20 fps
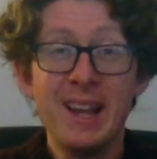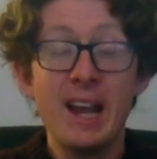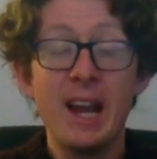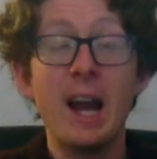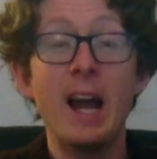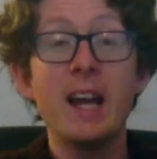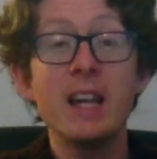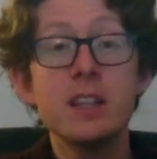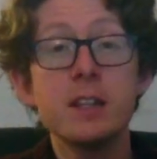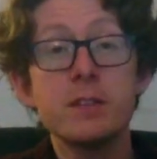
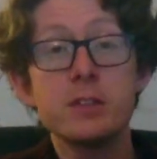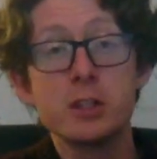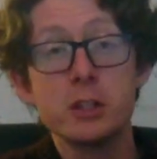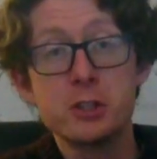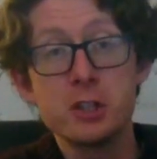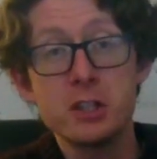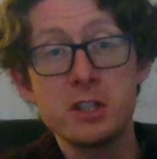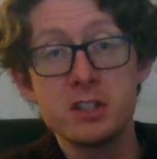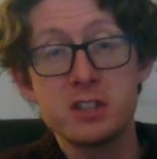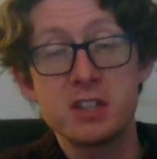And if such
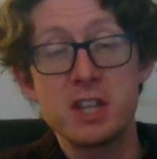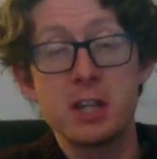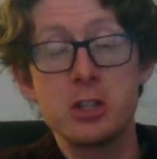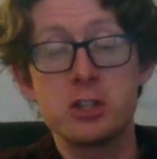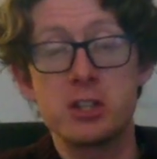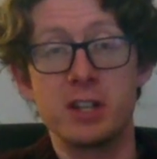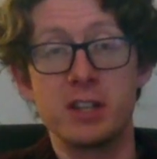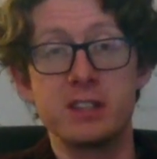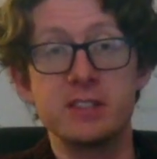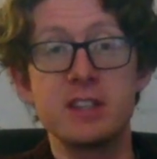a
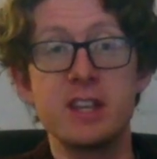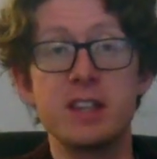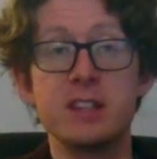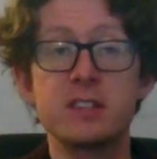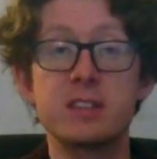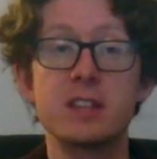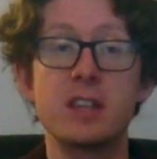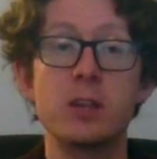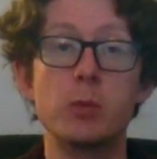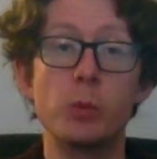distinction exists,
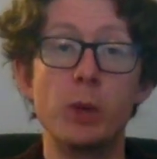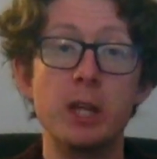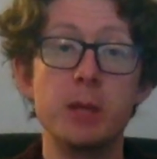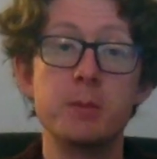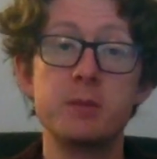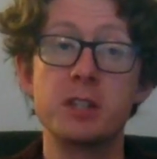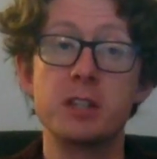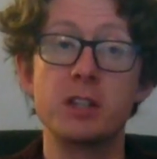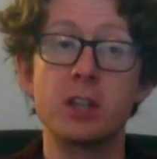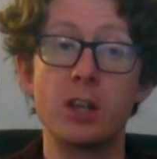then
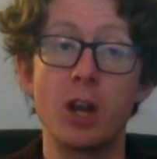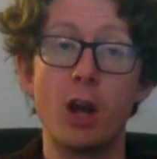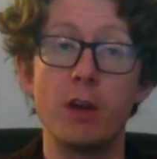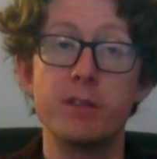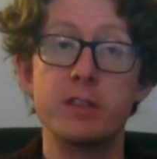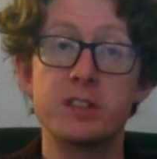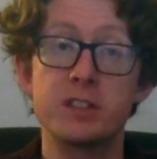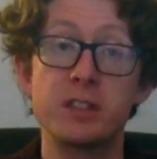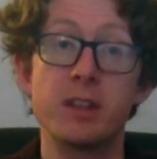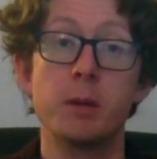Williamson can
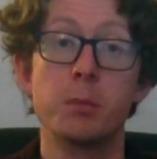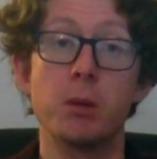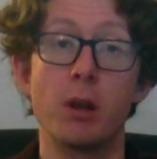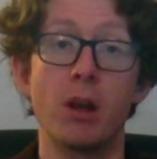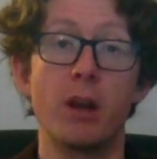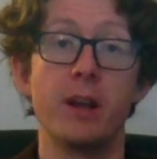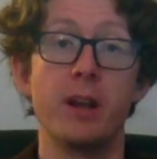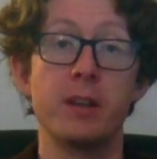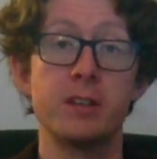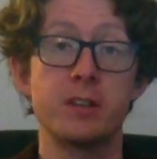obviously
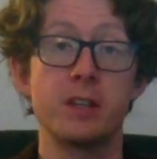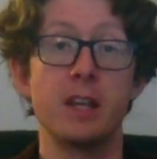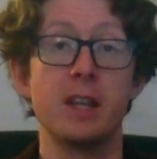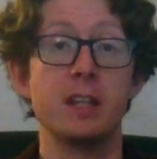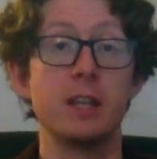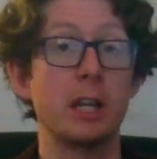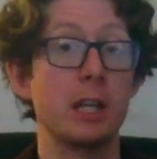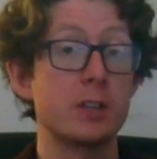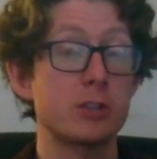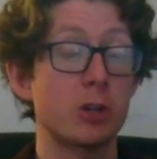apply it in
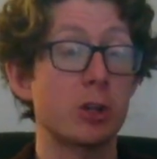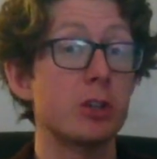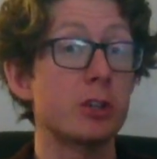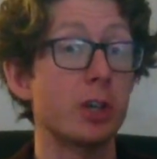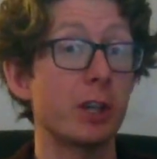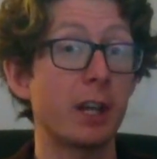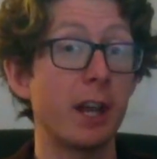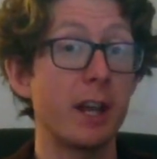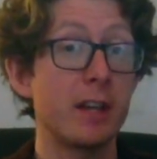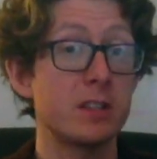the assertion
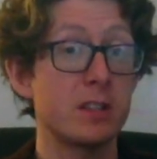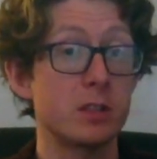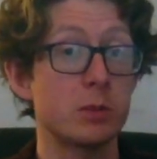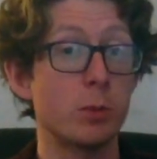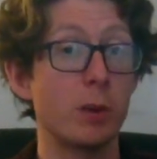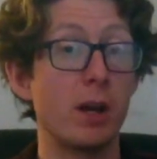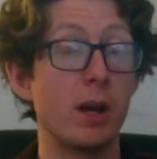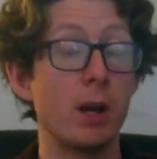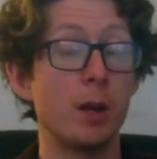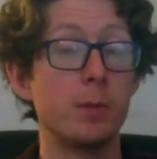case as
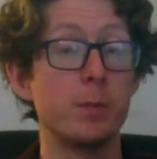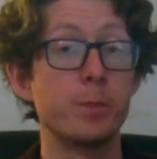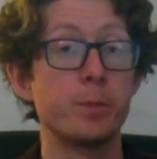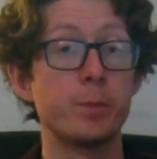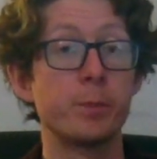well.